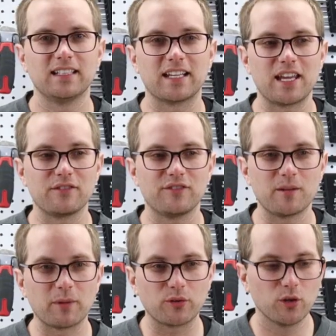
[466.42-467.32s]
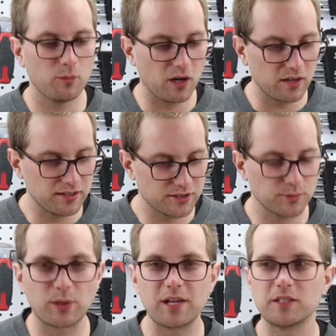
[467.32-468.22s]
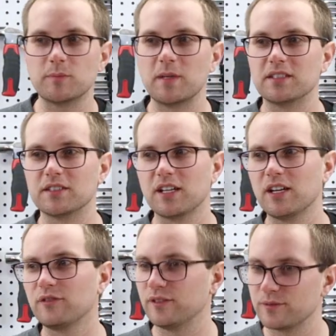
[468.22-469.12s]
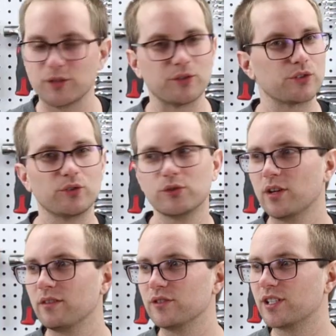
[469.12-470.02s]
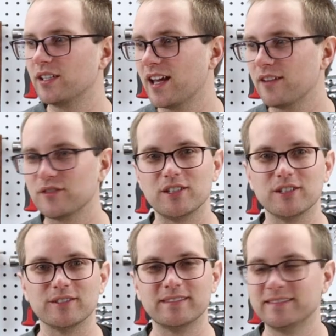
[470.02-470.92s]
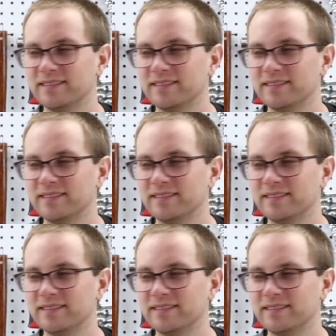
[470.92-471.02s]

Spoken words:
I can't find my crowbar to pry these pieces off, so a screwdriver is going to have to do.